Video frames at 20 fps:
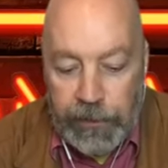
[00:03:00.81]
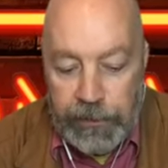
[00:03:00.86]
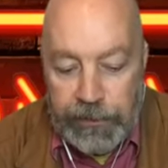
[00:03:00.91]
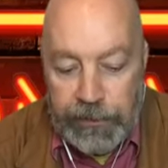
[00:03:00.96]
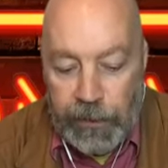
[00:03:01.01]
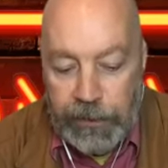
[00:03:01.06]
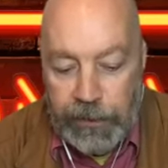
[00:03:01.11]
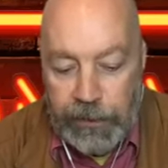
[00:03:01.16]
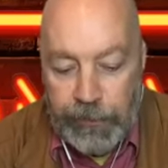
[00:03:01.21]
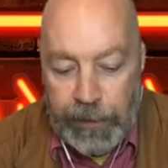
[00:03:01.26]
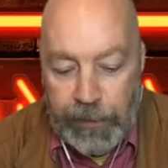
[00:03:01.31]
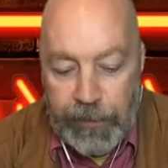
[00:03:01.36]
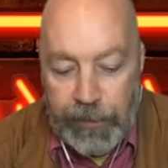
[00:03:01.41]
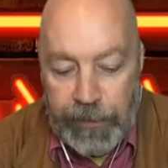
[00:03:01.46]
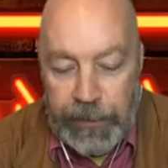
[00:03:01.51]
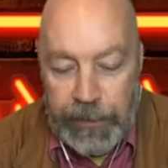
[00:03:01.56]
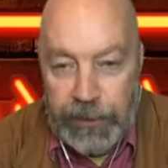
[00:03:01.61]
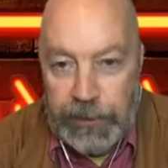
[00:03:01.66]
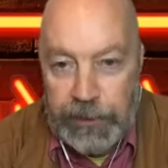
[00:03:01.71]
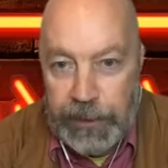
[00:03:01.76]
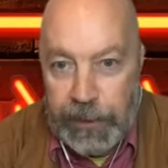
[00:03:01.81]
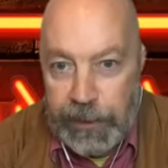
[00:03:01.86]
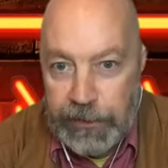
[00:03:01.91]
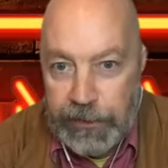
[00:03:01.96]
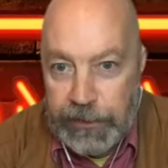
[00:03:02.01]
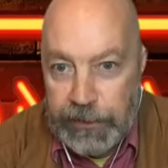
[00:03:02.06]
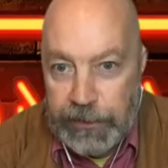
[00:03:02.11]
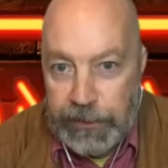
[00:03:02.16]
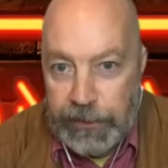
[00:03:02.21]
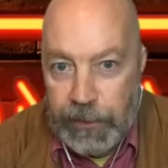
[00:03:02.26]
Tell us a bit about the
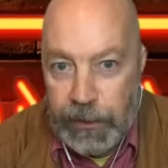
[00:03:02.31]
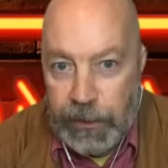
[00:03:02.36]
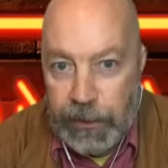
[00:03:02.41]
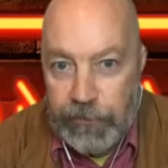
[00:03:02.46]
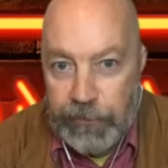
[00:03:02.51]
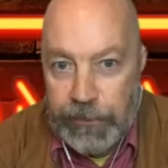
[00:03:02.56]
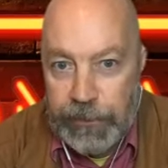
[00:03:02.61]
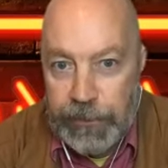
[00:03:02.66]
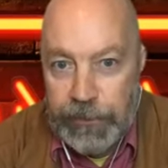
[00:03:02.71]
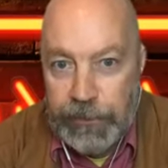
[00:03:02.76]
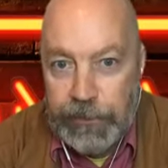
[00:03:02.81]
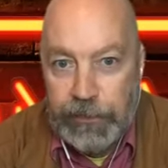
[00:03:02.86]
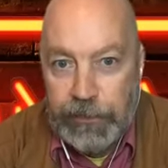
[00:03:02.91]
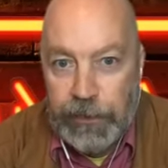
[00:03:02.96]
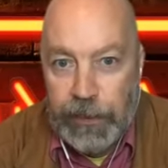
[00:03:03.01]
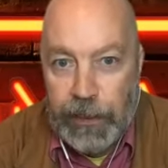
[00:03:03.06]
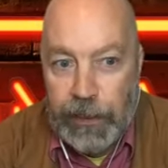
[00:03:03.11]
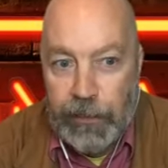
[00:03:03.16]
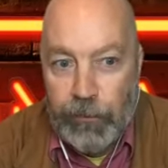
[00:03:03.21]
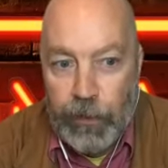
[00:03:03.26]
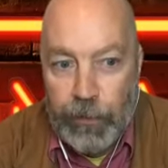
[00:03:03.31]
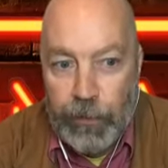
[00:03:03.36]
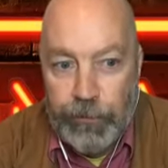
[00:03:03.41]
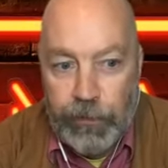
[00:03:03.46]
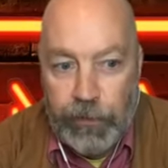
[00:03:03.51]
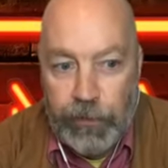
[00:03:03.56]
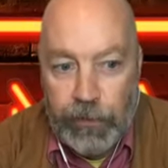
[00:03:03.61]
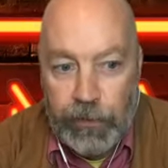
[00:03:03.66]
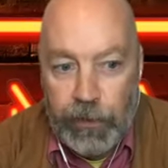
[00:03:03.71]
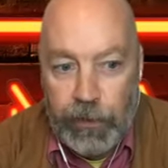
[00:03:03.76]
genesis of this and what
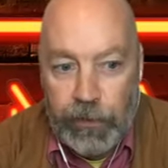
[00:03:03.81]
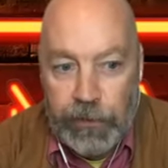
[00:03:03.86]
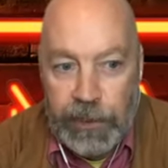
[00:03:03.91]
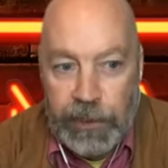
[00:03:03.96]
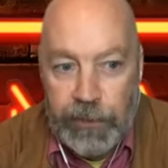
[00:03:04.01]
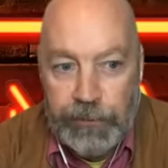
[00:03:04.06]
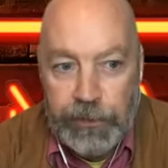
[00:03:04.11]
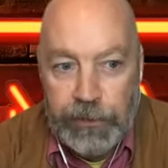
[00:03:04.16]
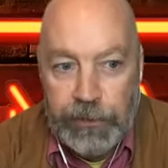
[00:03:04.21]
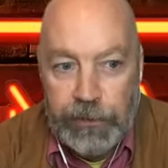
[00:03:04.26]
Protocol Labs